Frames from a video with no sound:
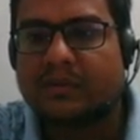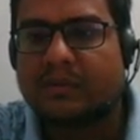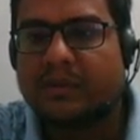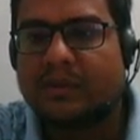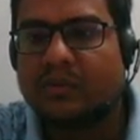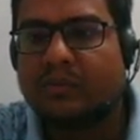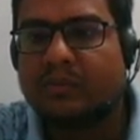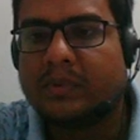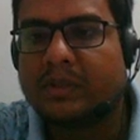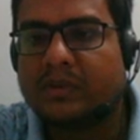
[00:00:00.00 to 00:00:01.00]
with 2
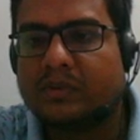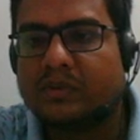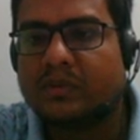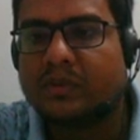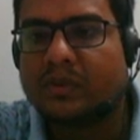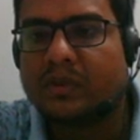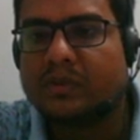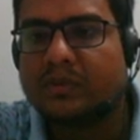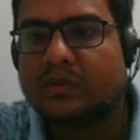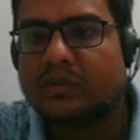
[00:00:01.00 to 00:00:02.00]
plus 2
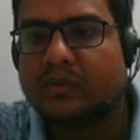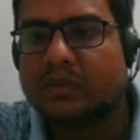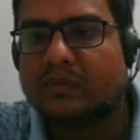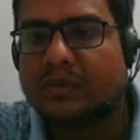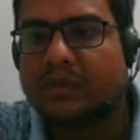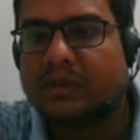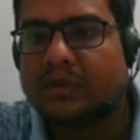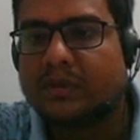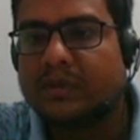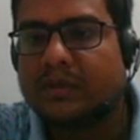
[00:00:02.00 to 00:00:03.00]
cos 2 alpha
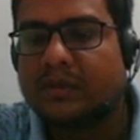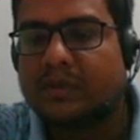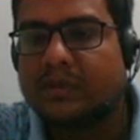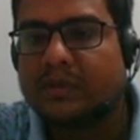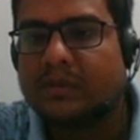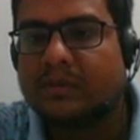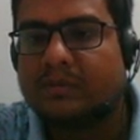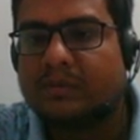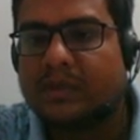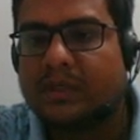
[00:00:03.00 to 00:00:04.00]

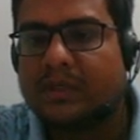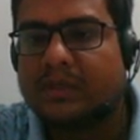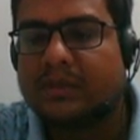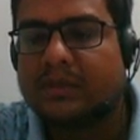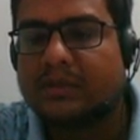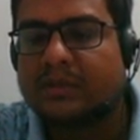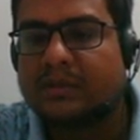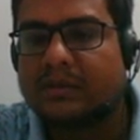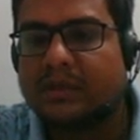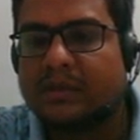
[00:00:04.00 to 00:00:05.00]
minus
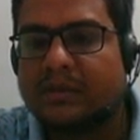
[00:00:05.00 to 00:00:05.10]
3.